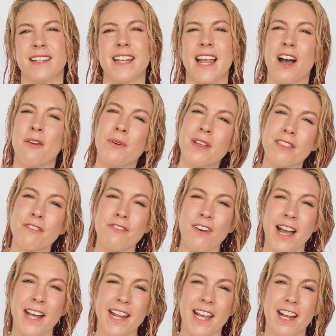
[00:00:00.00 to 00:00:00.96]
Now, with the
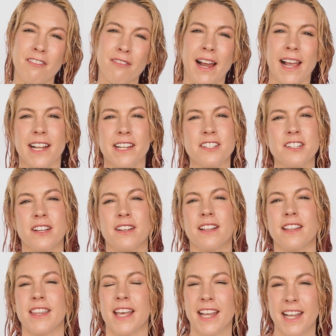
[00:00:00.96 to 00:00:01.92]
fine hair range,
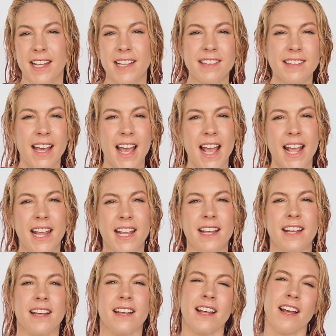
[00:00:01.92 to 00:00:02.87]
there is
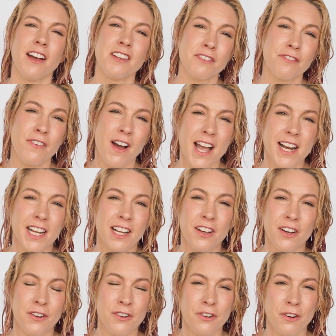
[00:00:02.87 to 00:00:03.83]
a defining
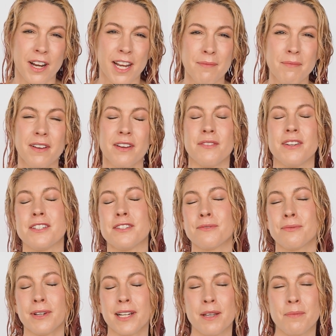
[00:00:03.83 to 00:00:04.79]
curl cream, which
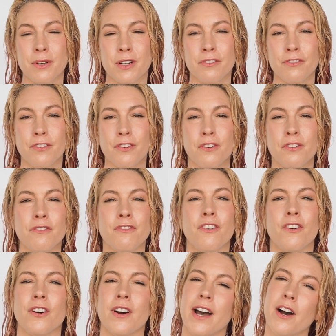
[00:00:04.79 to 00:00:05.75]
is really beautiful
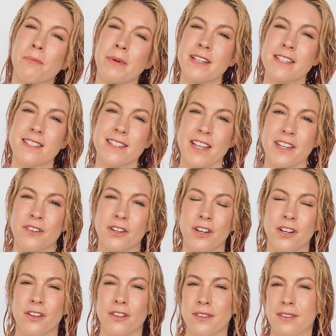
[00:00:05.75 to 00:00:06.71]
for helping to set your
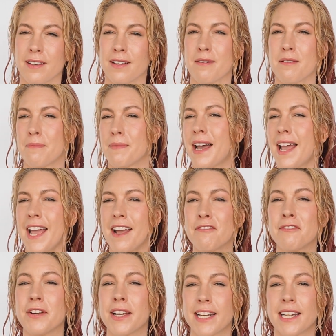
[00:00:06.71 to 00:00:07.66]
curls, but my hair
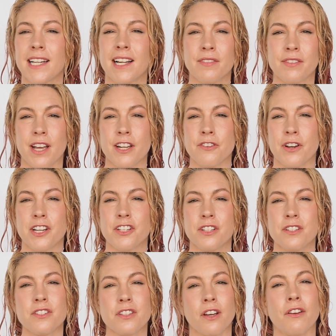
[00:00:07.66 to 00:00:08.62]
really loves
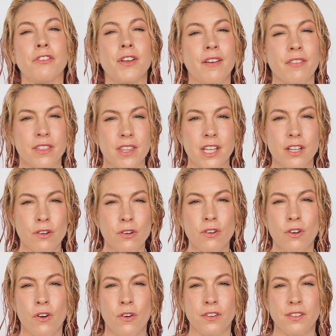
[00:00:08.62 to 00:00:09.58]
hydration, so if you have thick
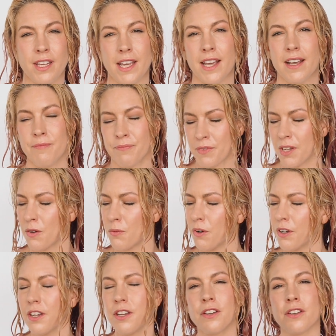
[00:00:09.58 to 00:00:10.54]
or coarse hair,
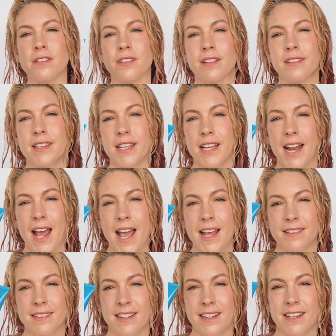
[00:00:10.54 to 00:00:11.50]
what you use is the
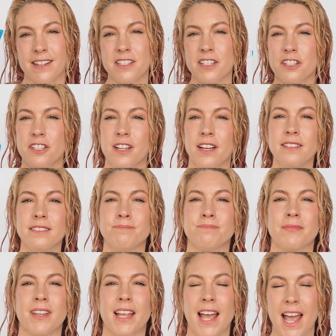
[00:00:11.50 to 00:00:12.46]
enhancing conditioner,
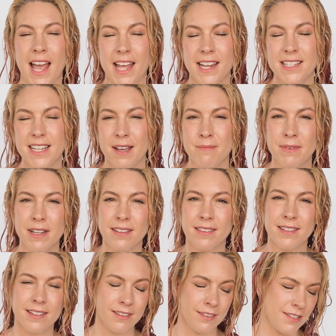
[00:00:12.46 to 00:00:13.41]
and I
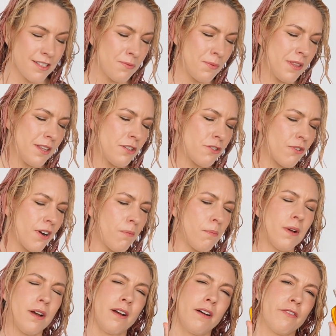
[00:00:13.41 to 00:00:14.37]
mix this just with a
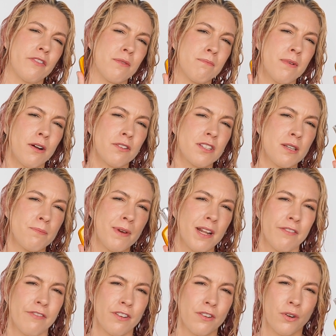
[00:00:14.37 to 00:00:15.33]
drop of the
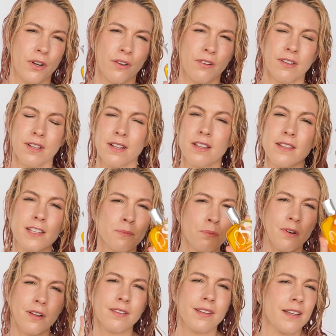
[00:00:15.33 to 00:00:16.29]
multi-benefit oil. This
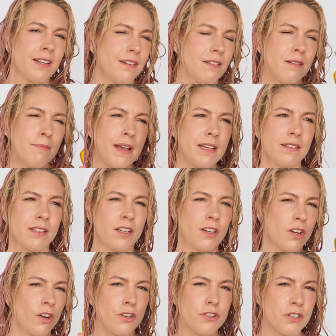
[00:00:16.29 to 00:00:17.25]
product's like an
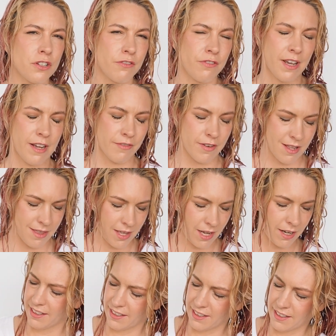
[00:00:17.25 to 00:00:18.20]
amazing go-to for
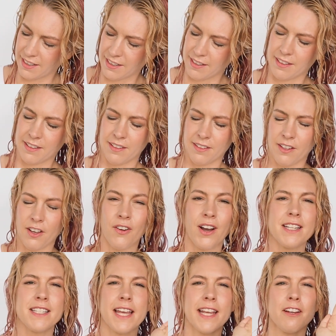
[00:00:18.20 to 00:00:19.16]
everything. So
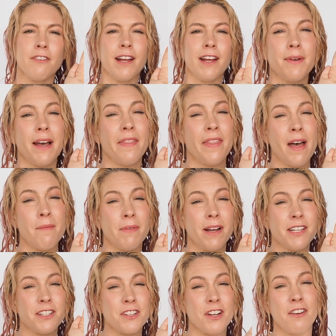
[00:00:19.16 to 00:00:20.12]
I take about that
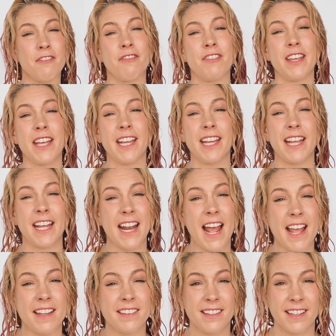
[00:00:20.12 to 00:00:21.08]
much of the
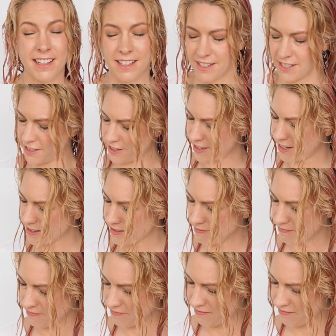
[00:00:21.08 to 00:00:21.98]
enhancing conditioner,